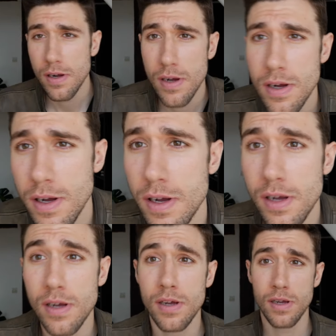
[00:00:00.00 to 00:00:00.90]

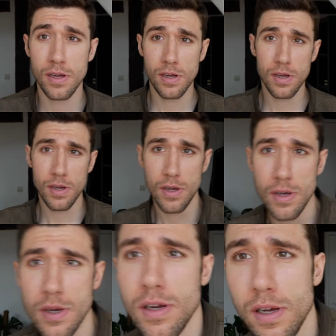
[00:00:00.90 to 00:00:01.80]

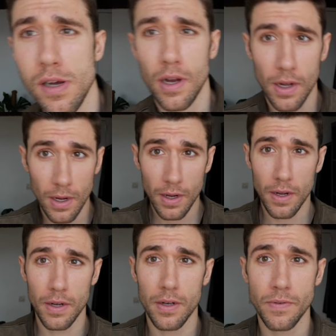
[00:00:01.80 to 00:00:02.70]

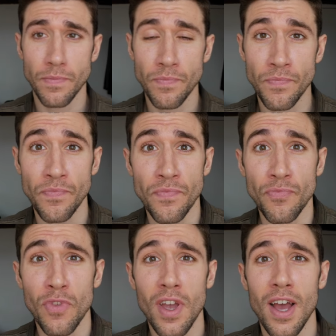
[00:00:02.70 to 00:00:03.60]

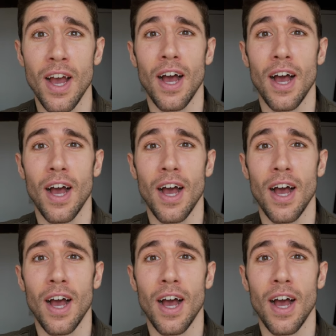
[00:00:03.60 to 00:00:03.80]
Nobody speaks.